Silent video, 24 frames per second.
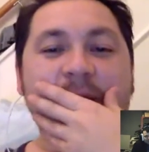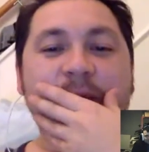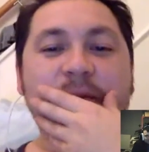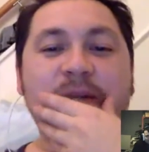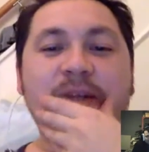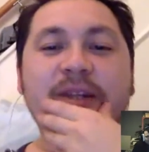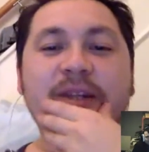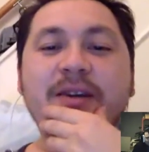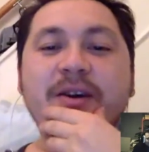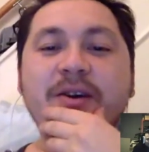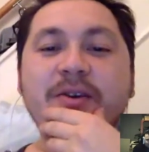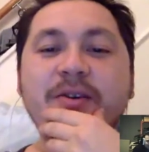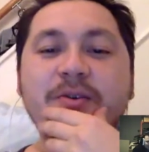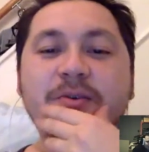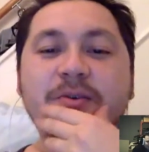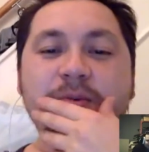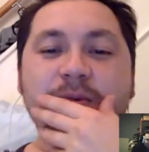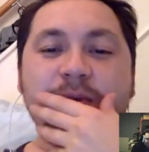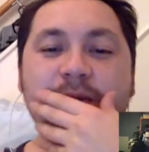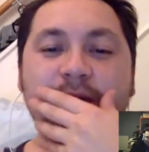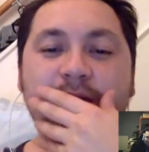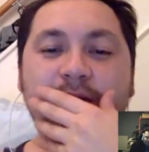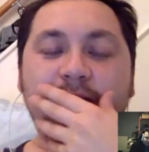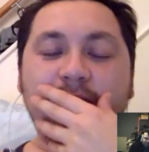You know
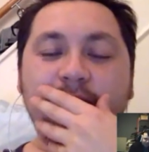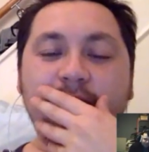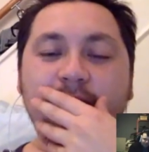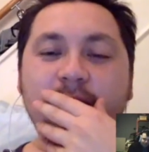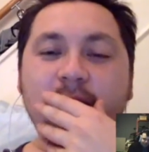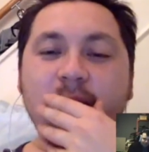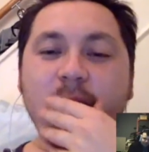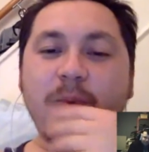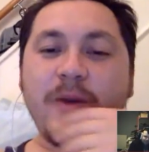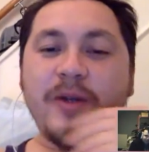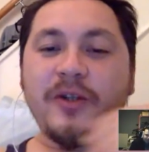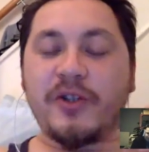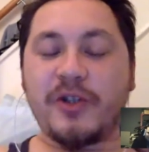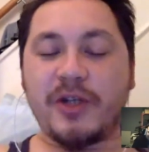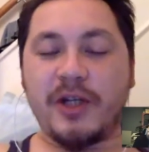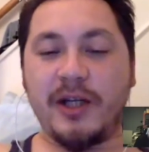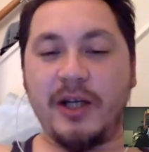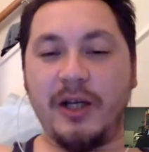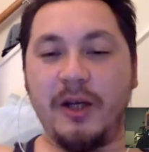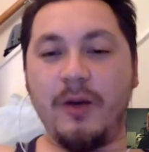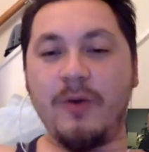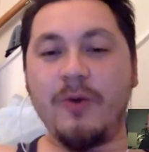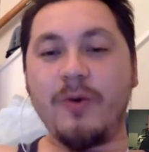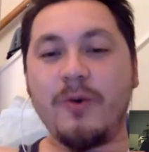when
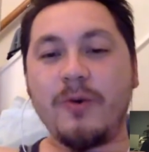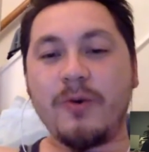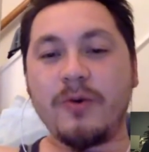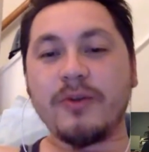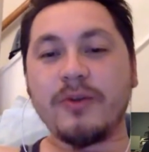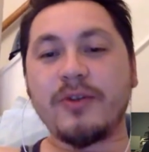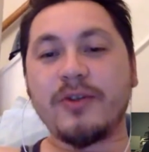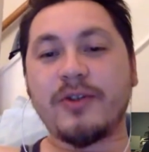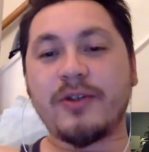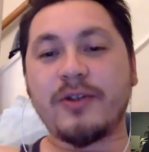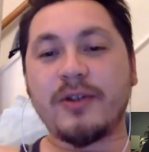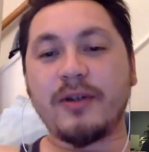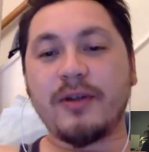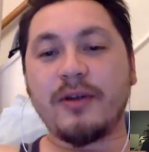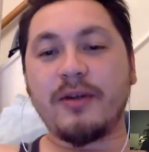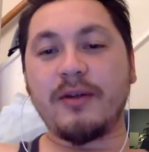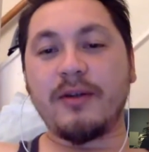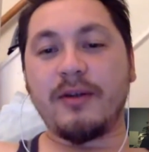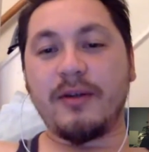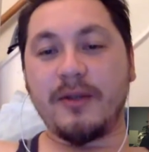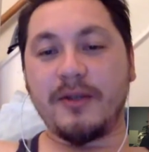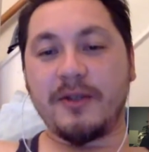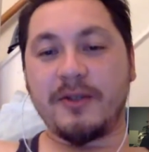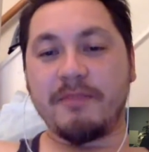she lures
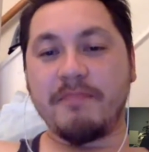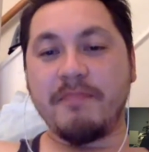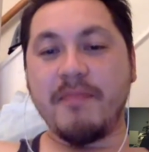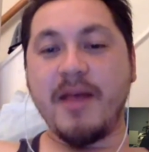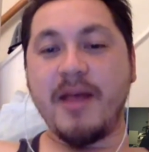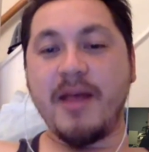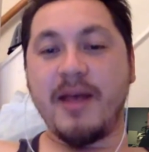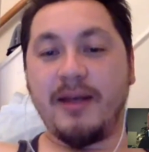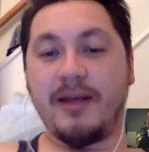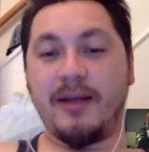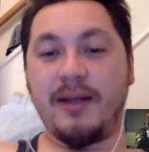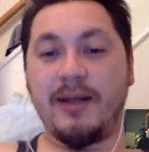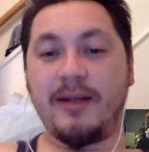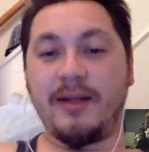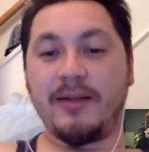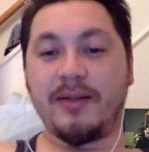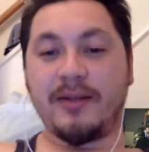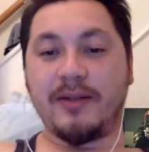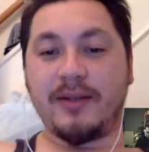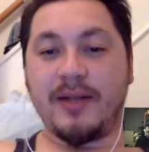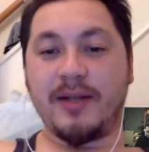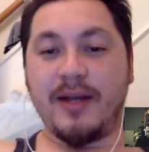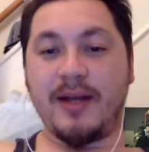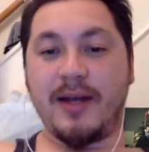those men
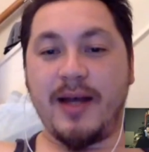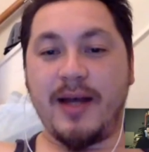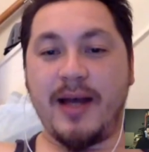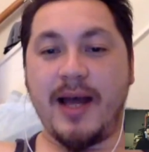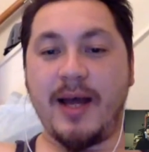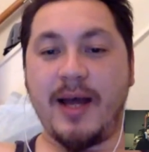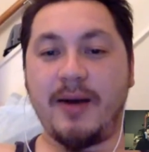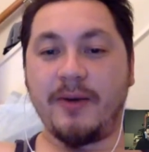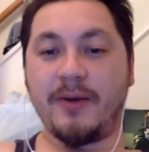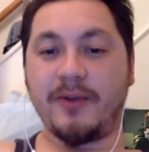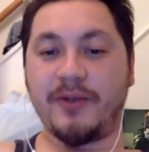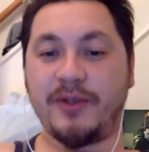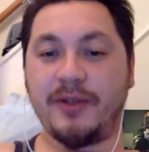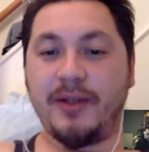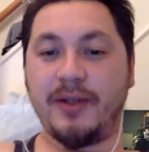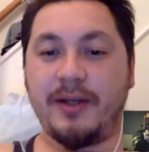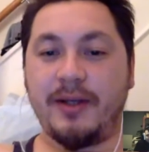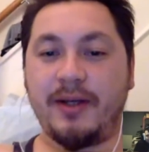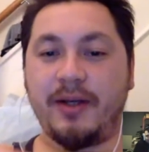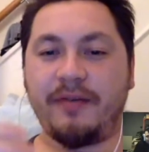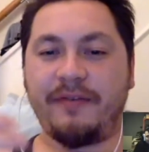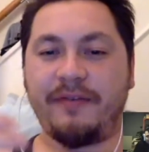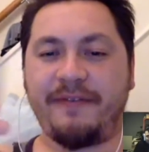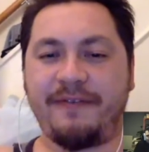into that house and they're
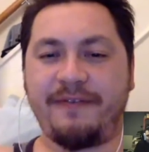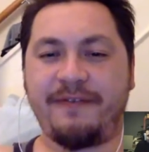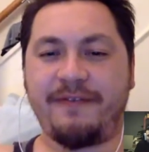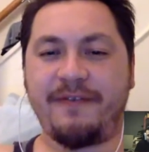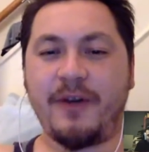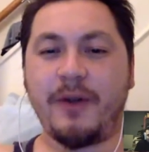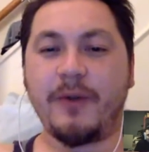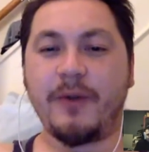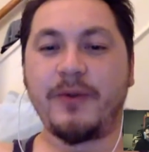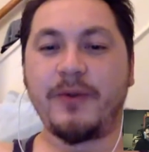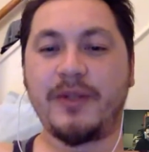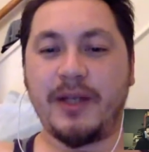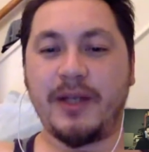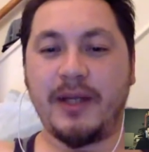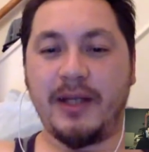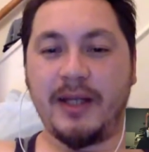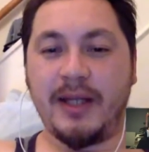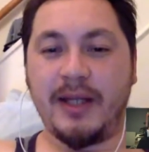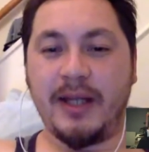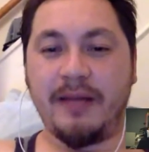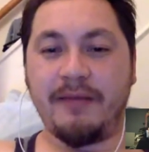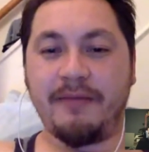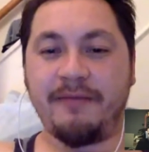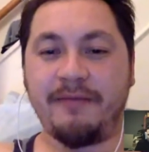kind of floating
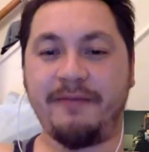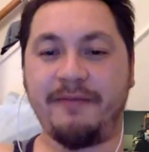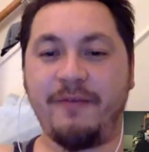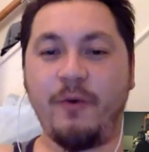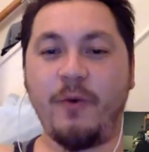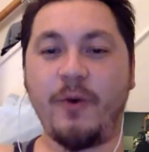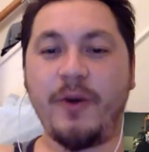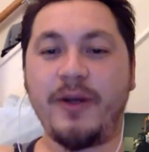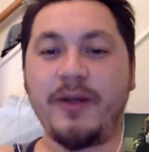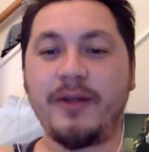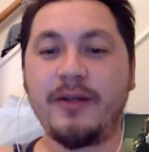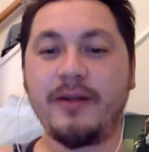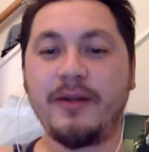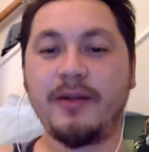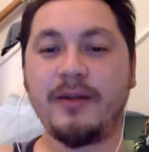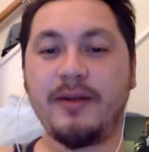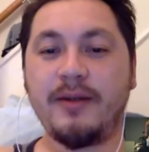in that void?